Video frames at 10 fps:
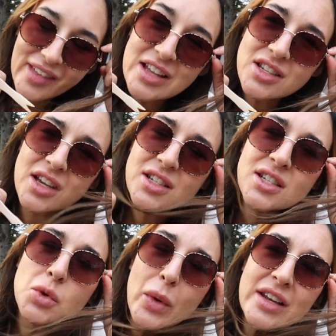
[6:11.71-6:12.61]
It's like a
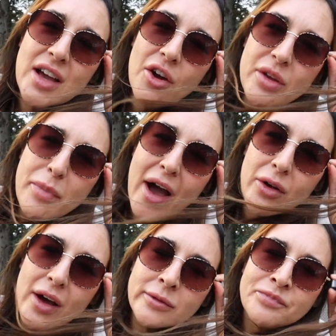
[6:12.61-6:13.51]
sweet curry
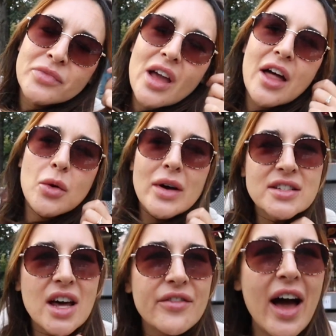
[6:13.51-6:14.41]
powder. Other
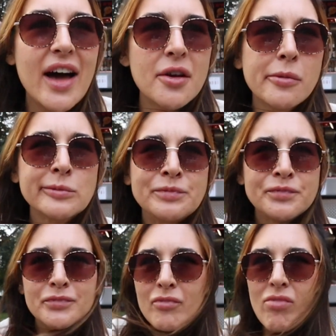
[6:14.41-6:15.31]
ones I've had
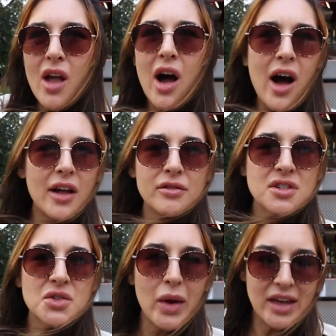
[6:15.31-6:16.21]
aren't
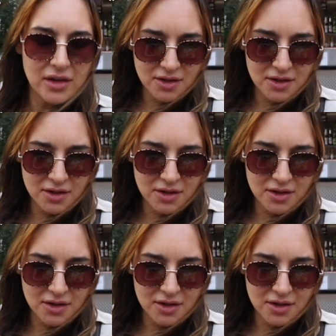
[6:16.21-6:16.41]
sweet.